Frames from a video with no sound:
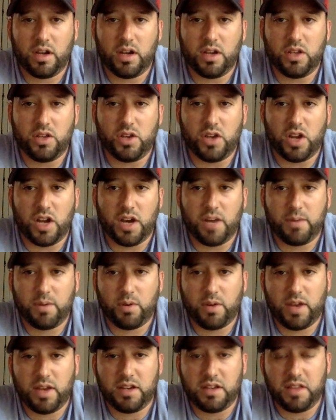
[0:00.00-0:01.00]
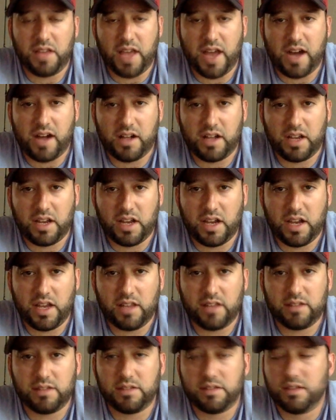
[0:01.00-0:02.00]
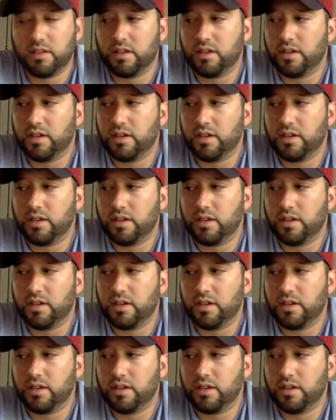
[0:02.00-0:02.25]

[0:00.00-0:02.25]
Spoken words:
you could upgrade to the alkanites.